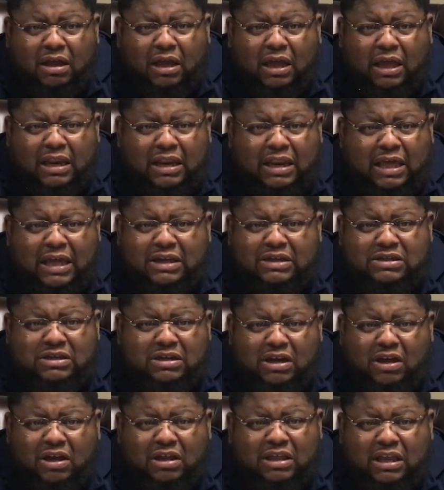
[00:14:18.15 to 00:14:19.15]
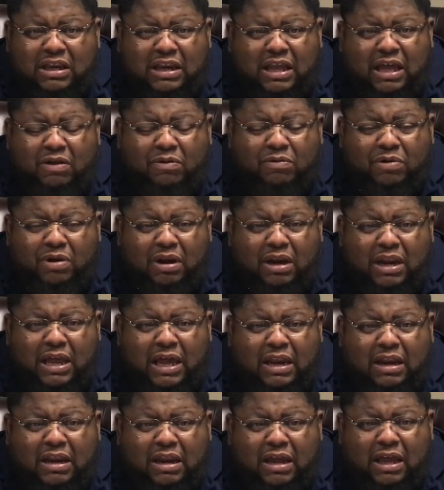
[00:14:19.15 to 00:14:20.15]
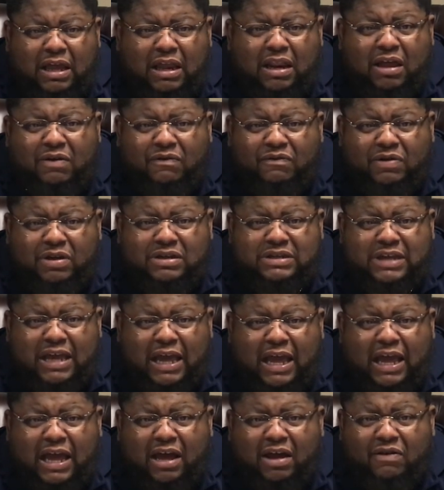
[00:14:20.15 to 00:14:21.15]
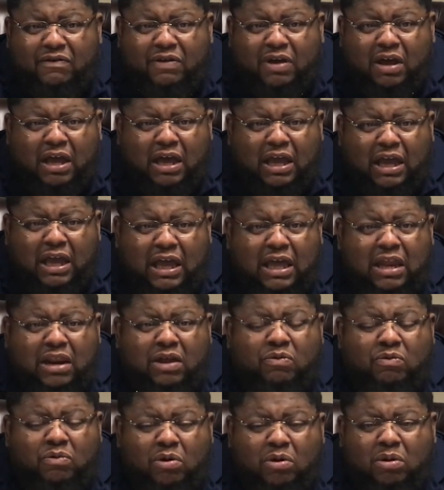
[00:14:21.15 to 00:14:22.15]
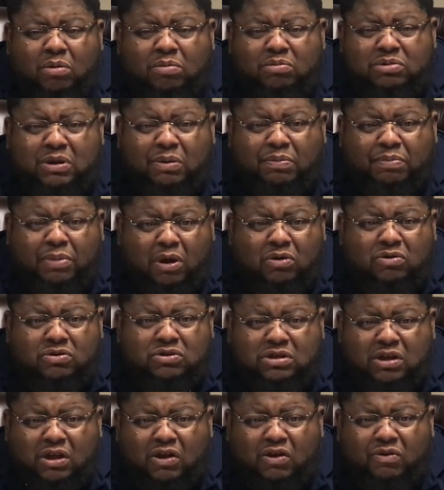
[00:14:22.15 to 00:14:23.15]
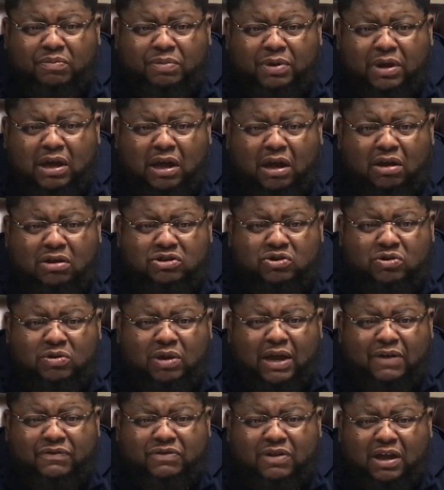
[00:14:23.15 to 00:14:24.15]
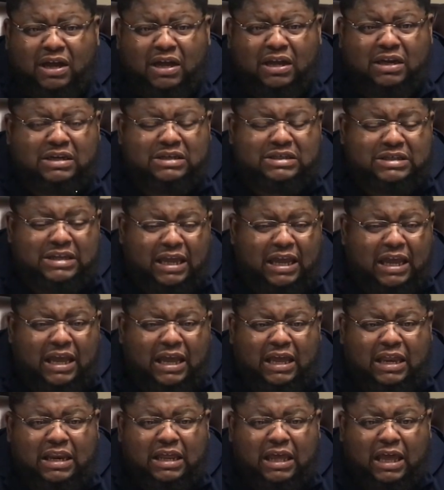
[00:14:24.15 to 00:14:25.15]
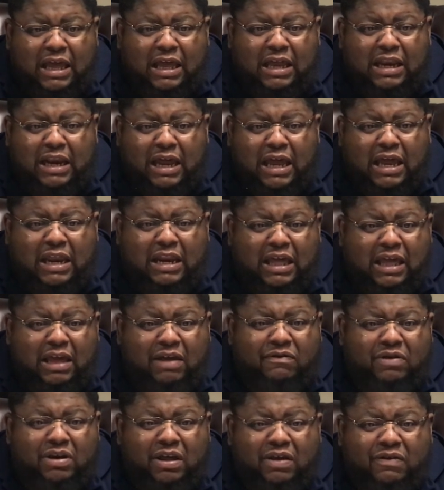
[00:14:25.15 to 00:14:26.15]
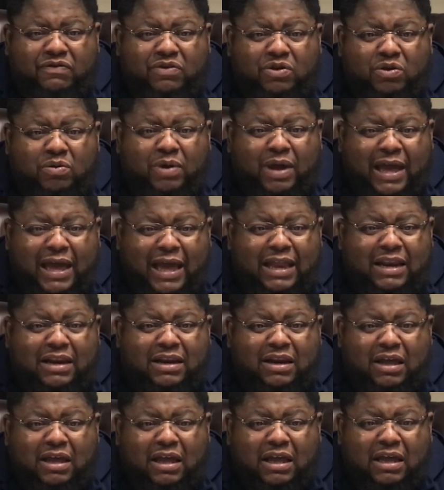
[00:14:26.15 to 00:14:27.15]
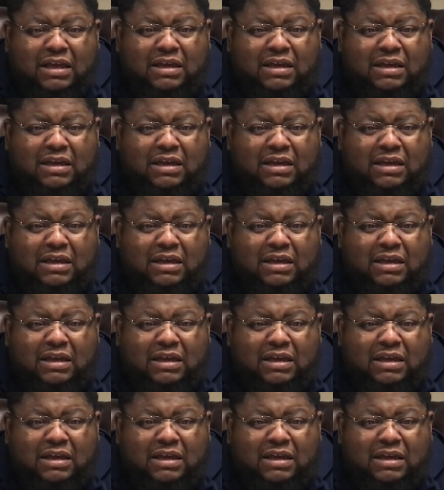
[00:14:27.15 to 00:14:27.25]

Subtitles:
And there's nothing that any of us have any room to boast of because you have to understand that even if you hadn't